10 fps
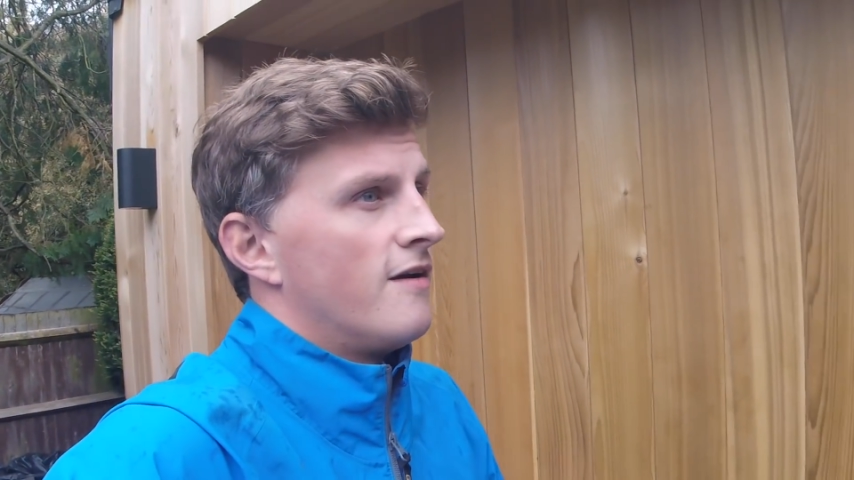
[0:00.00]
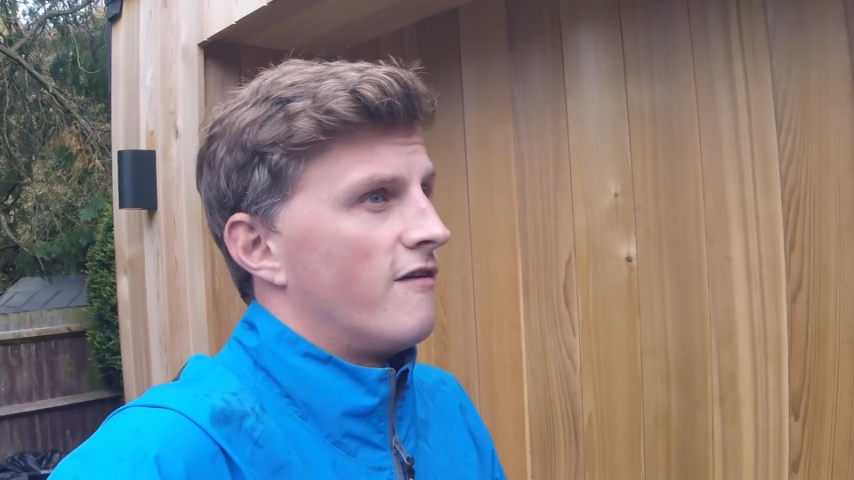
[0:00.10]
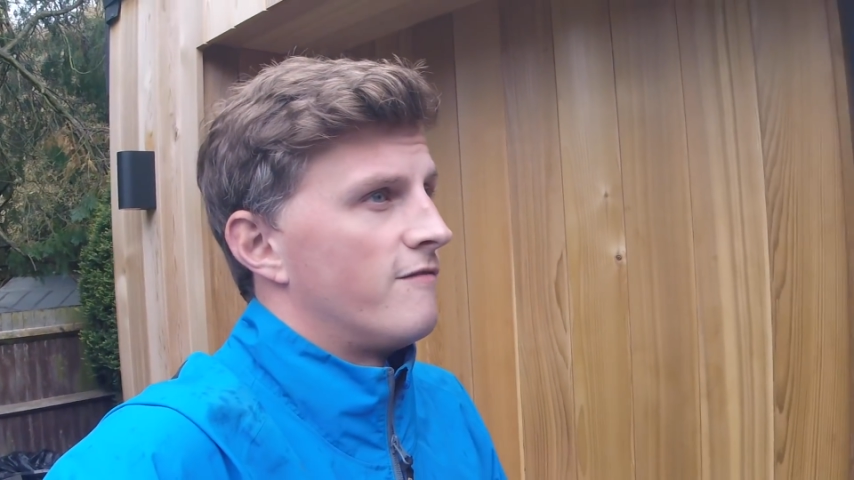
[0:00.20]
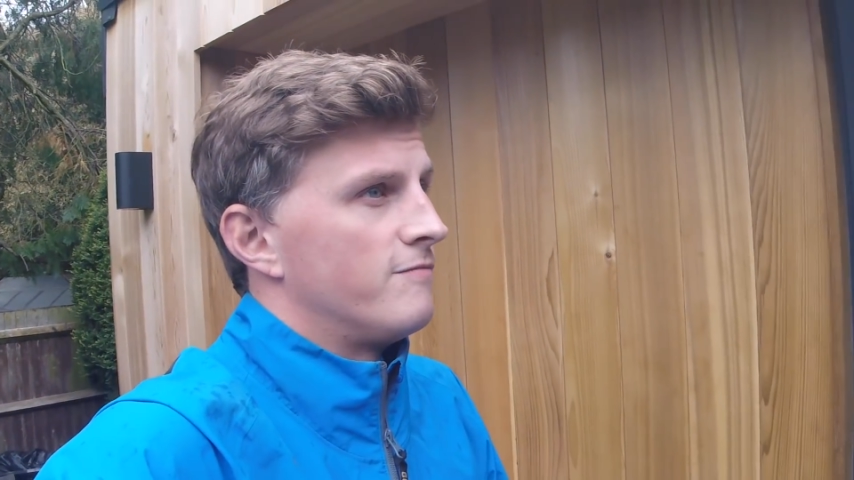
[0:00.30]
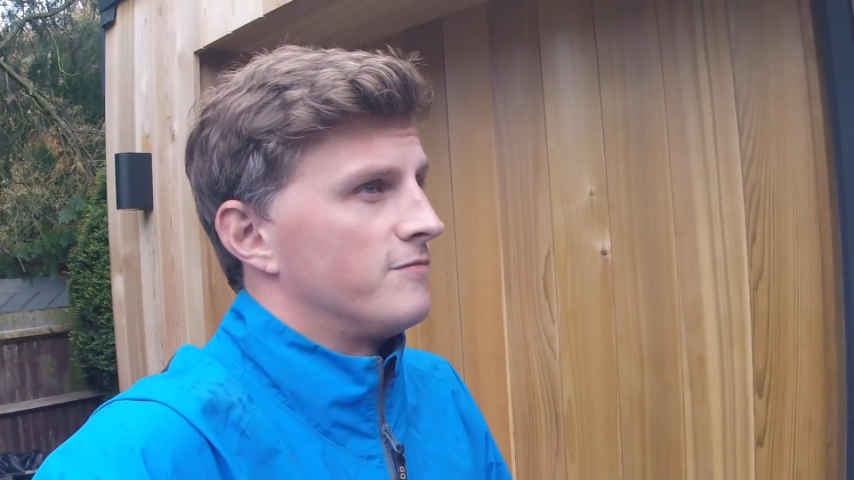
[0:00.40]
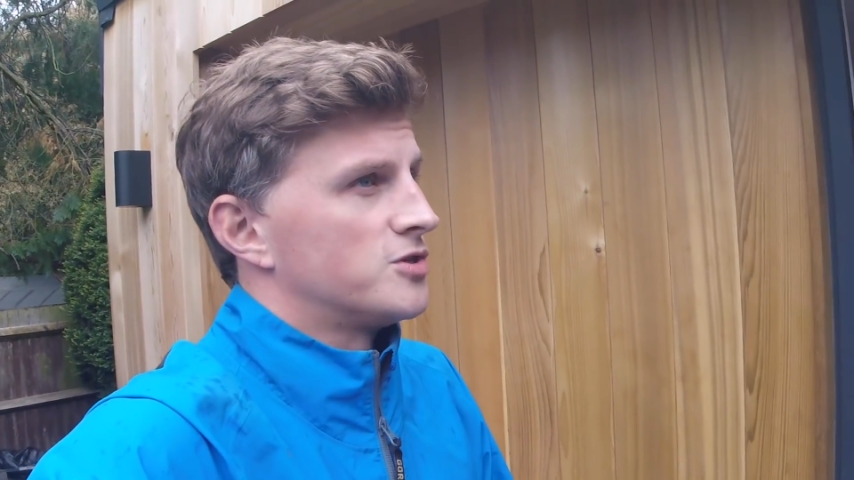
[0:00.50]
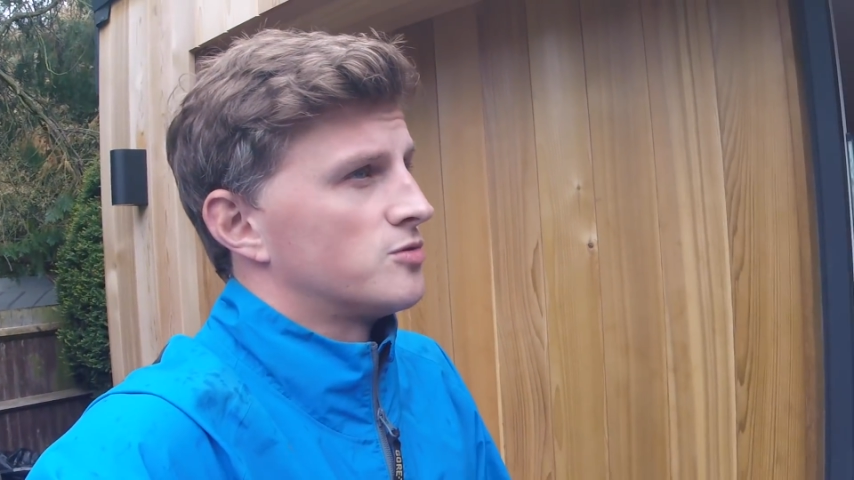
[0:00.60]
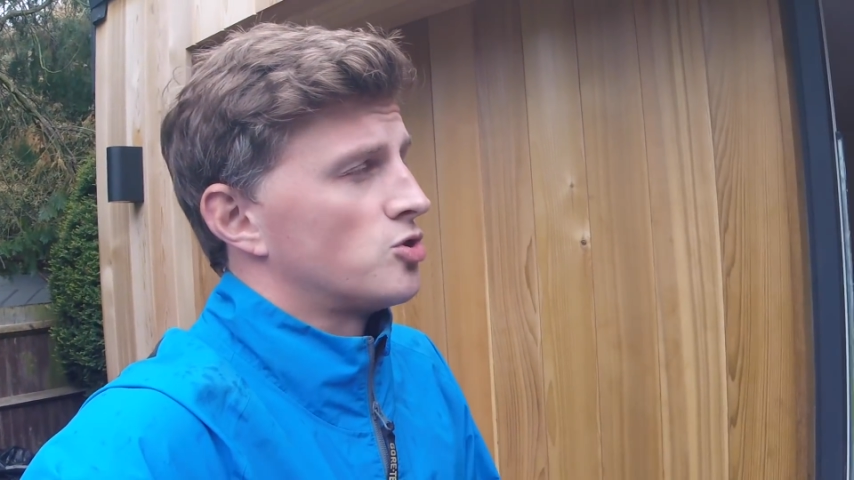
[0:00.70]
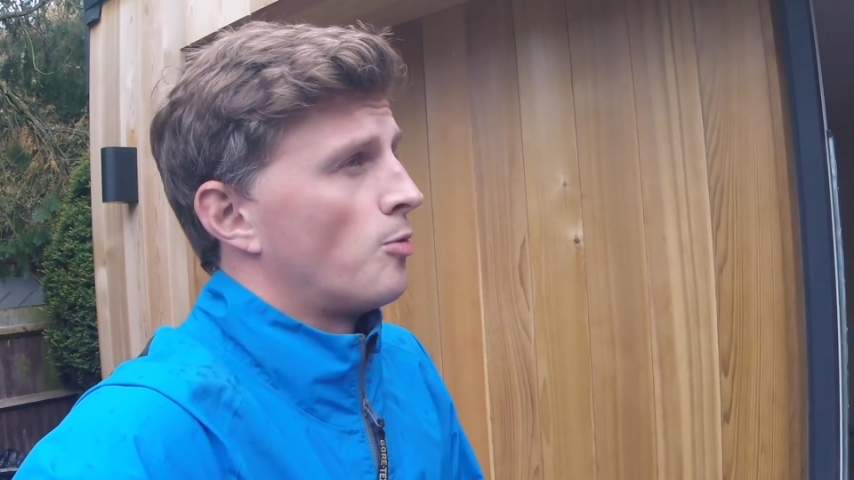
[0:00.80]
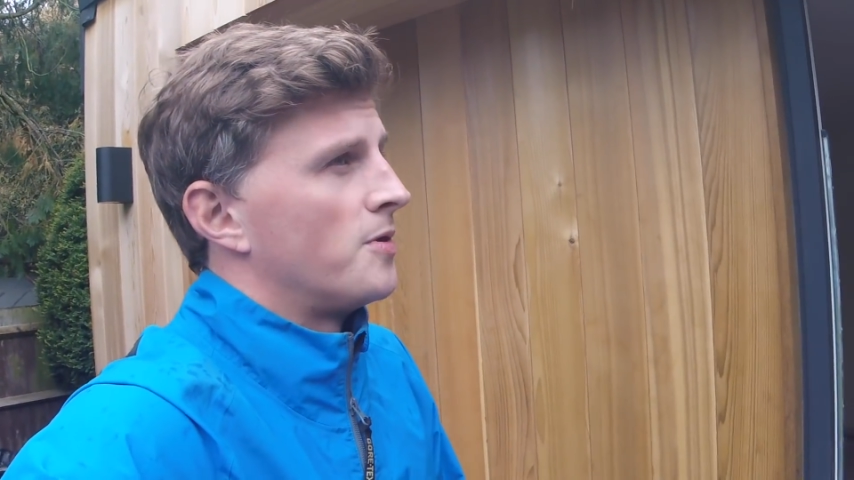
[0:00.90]
of
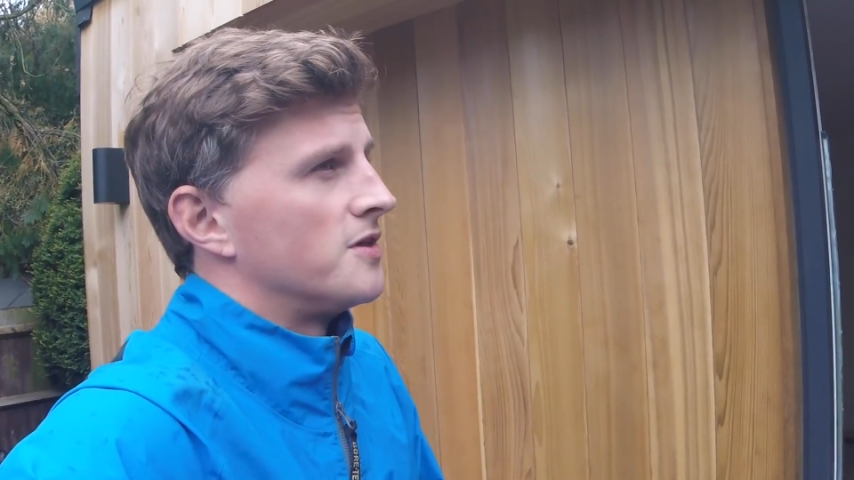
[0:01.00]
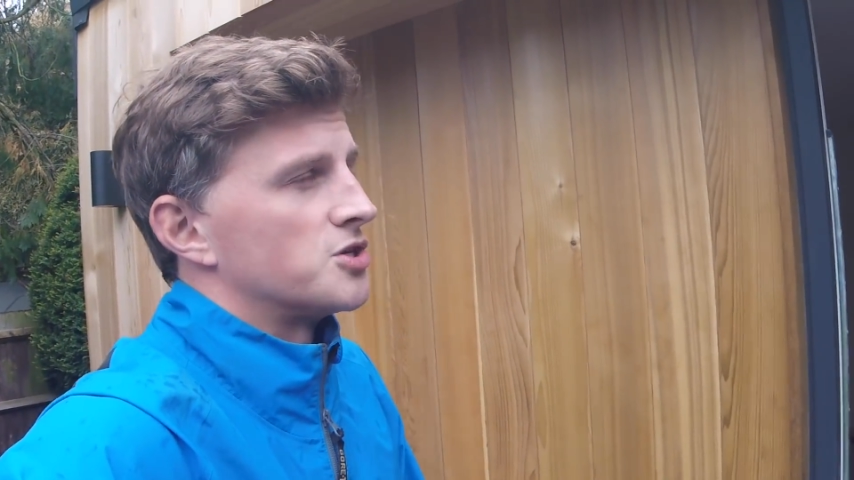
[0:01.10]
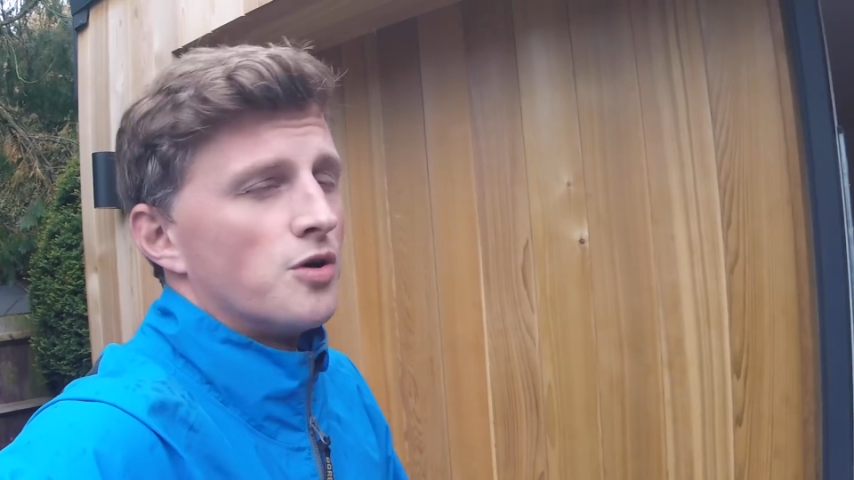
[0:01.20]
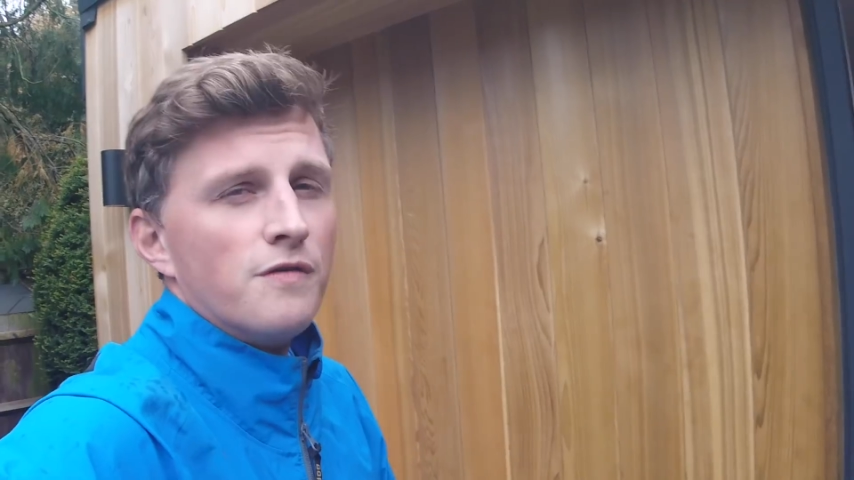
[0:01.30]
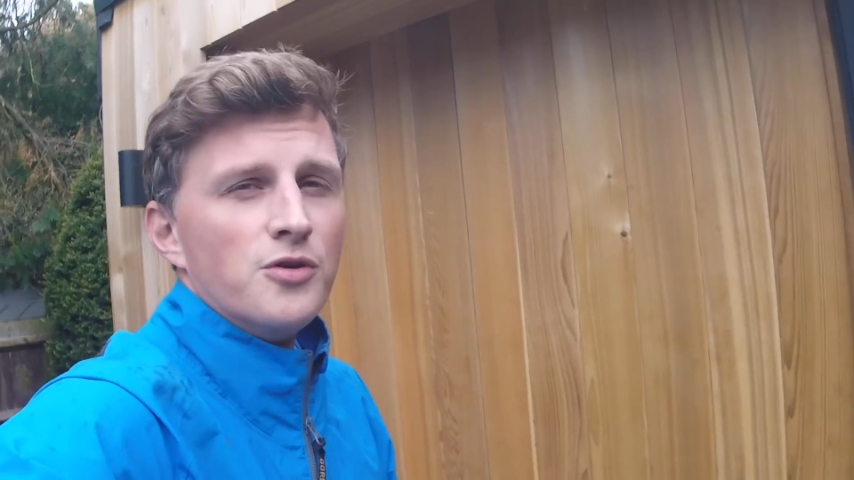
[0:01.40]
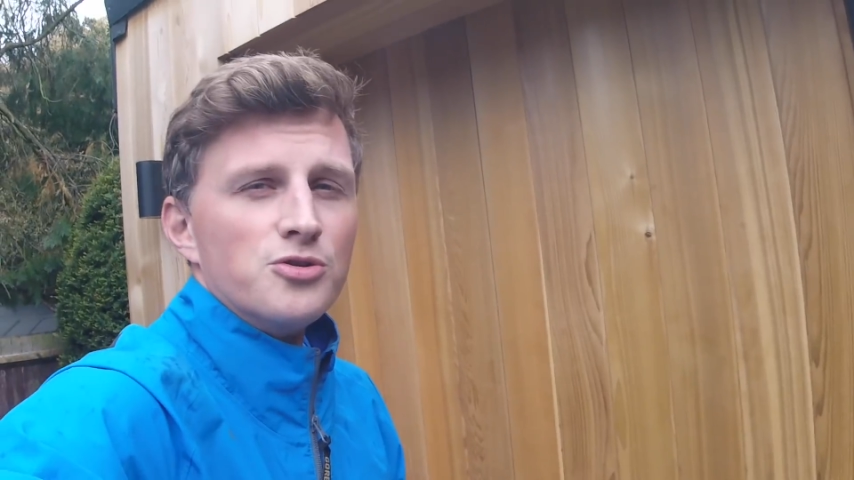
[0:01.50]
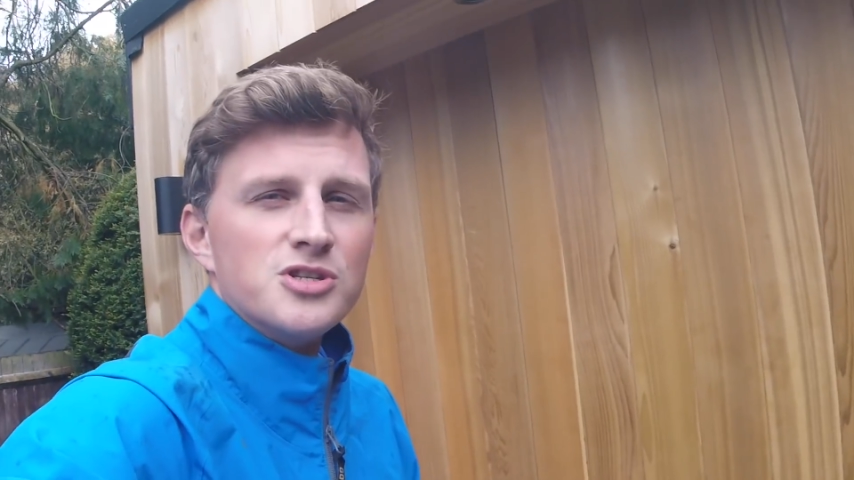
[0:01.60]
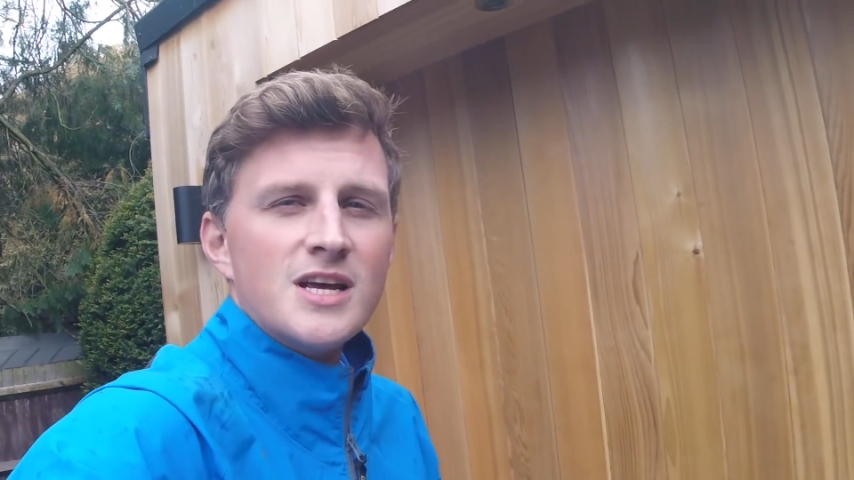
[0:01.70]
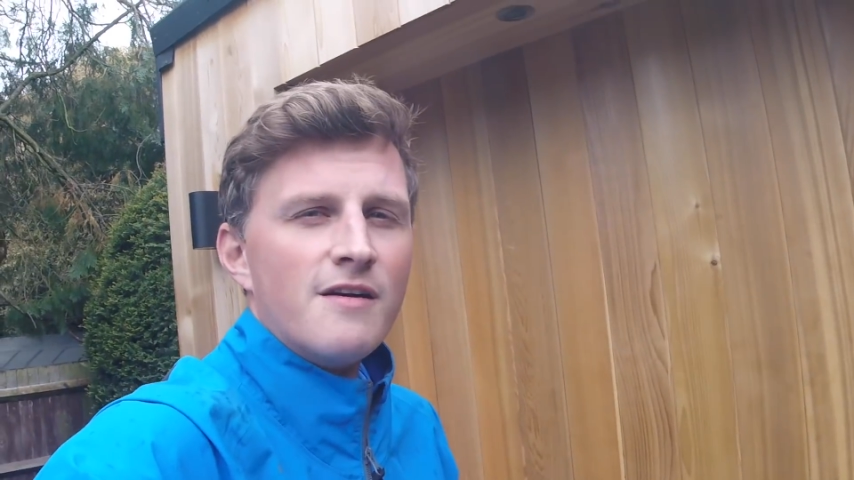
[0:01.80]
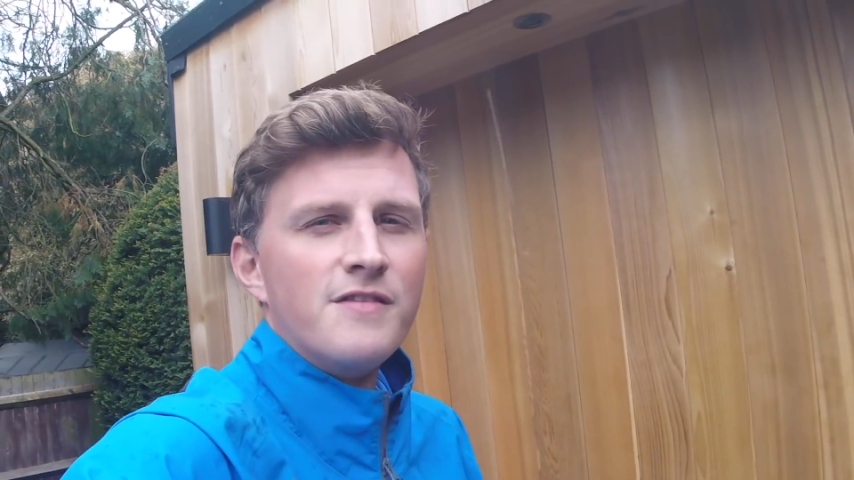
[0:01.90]
topping this off and not
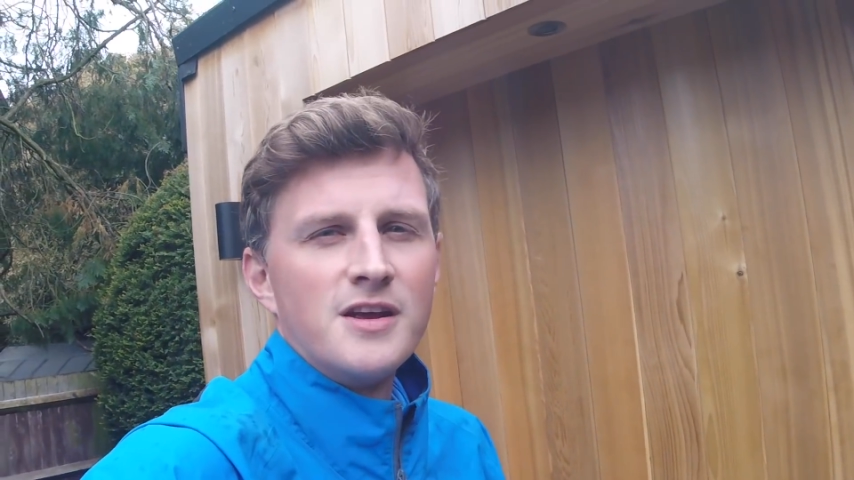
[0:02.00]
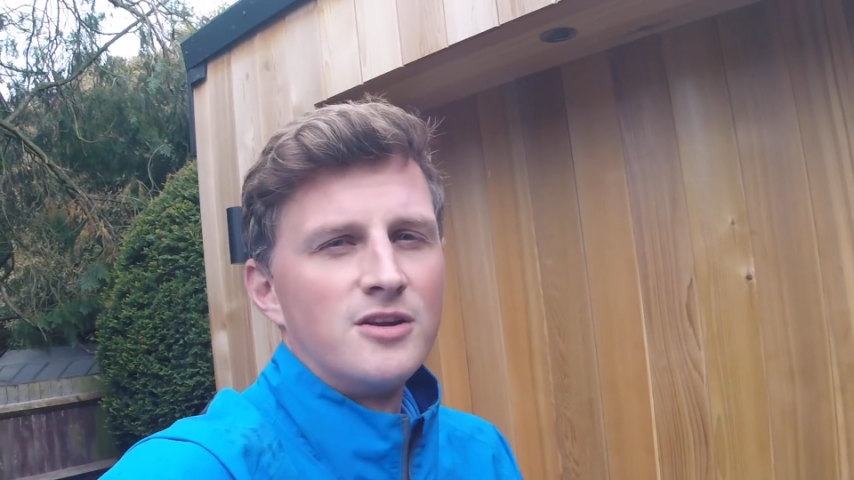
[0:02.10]
just having